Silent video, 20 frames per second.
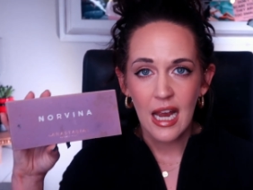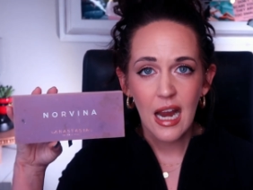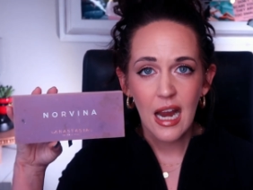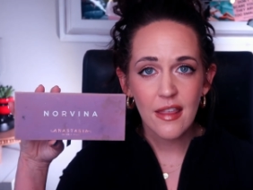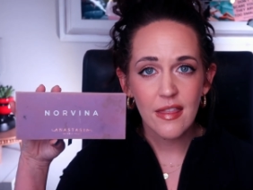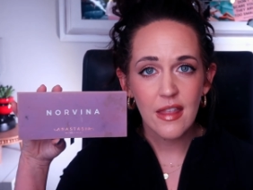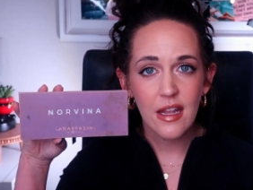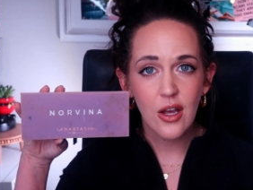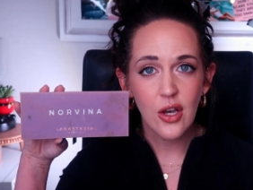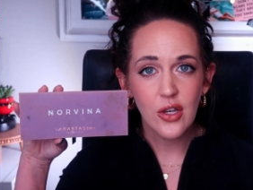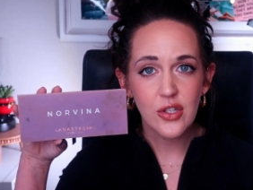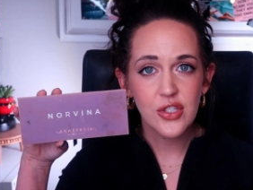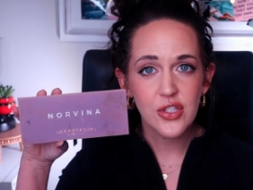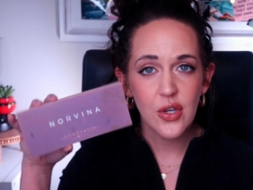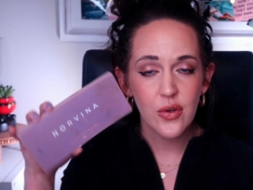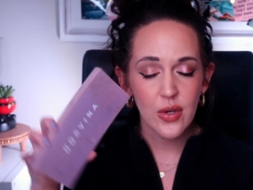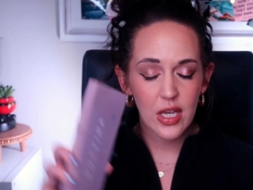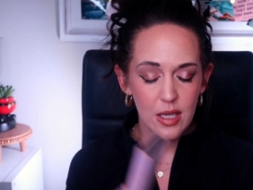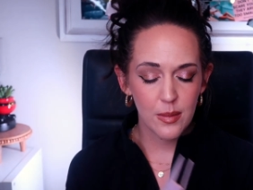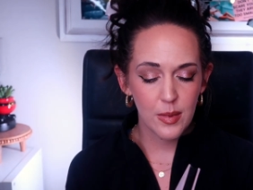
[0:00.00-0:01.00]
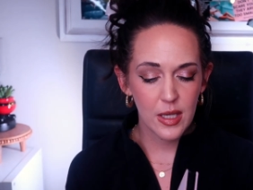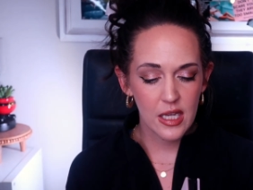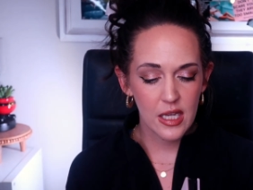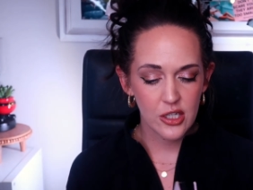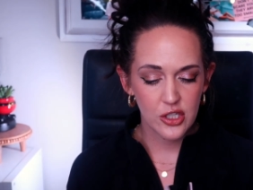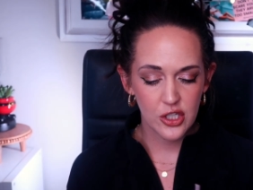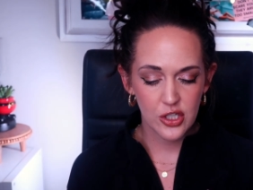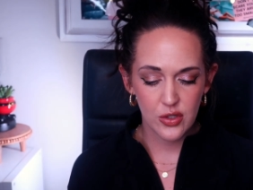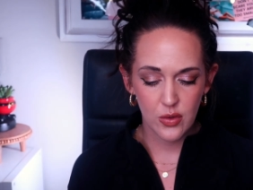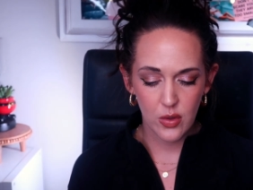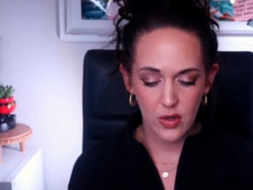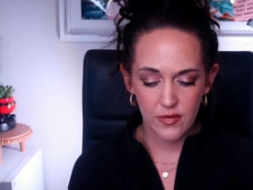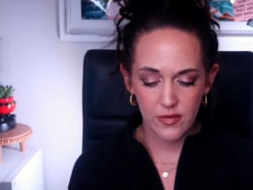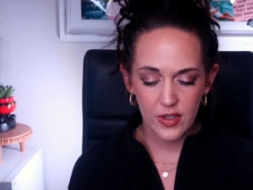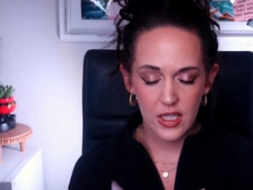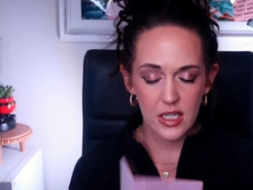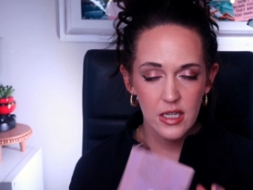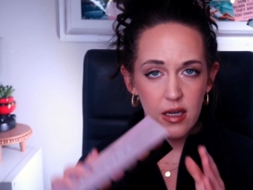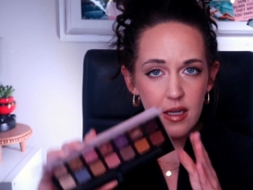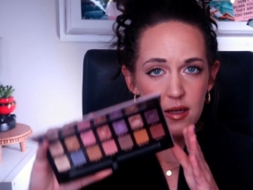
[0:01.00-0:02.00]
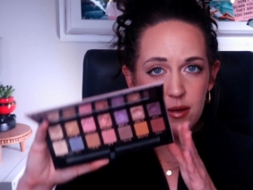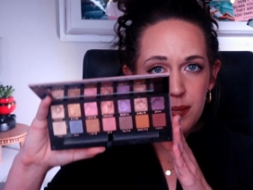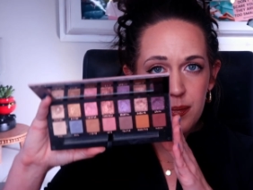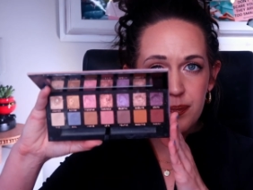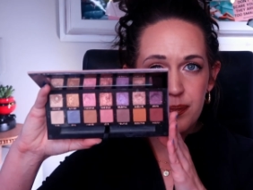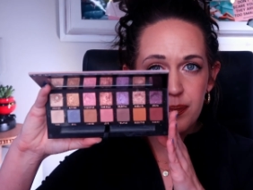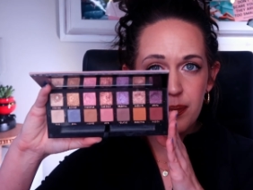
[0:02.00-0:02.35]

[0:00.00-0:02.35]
And then also ABH Norvina.